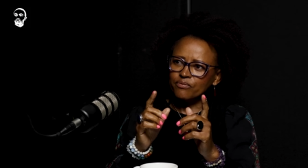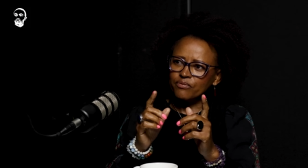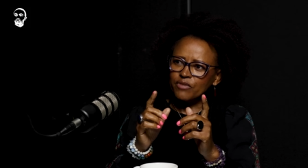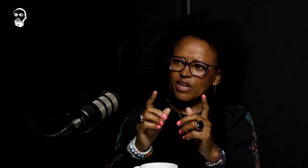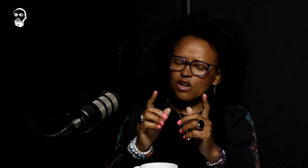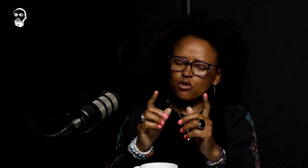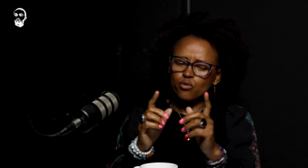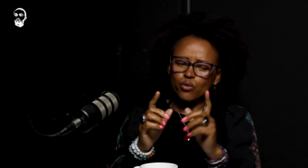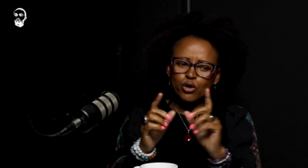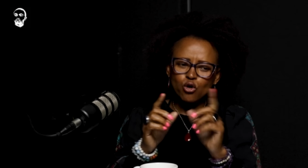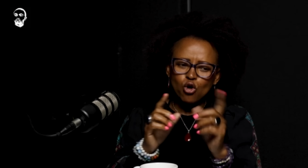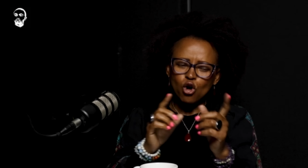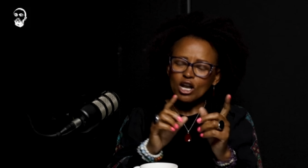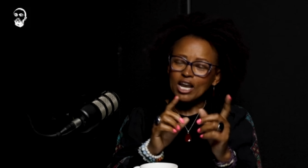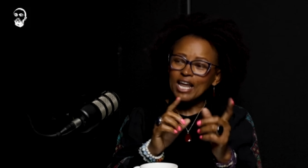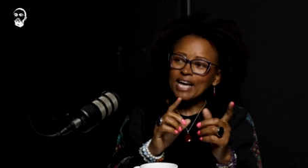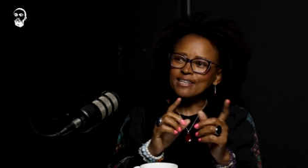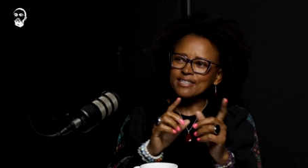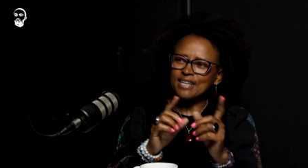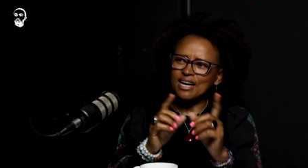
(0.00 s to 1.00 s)
And we
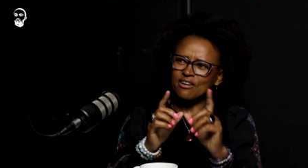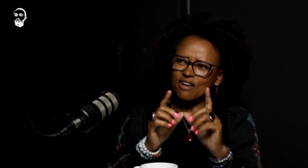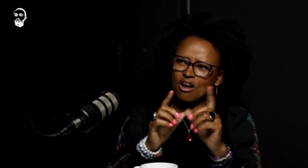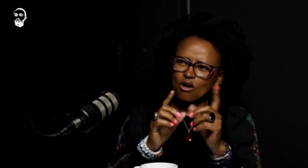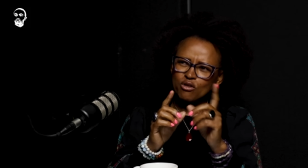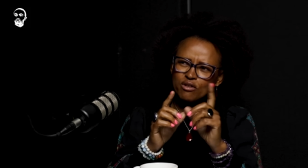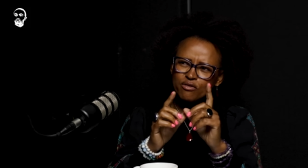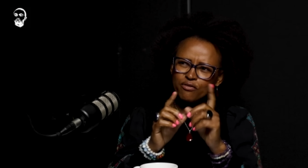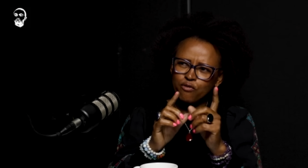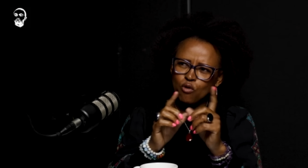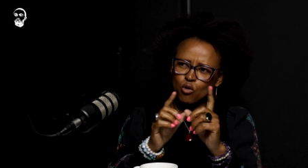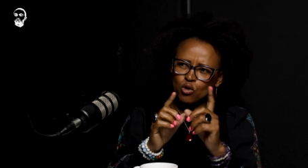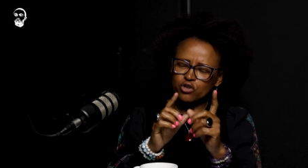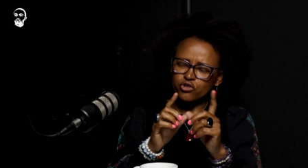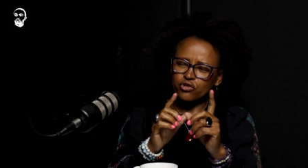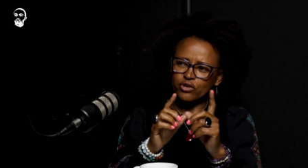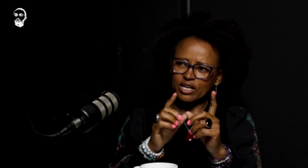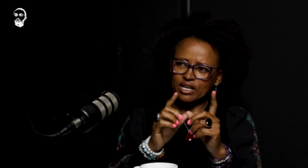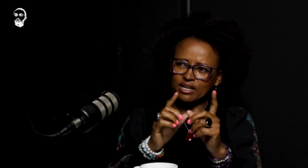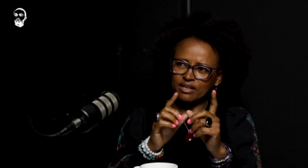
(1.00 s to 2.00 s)
collect around four
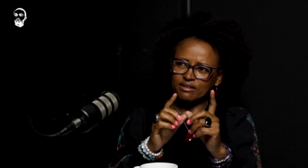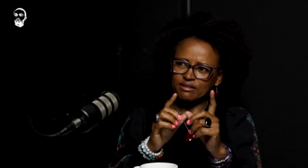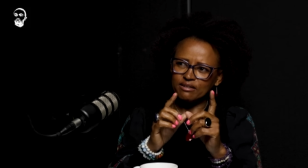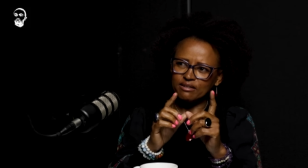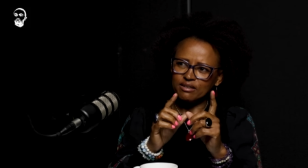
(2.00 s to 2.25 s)
trillion.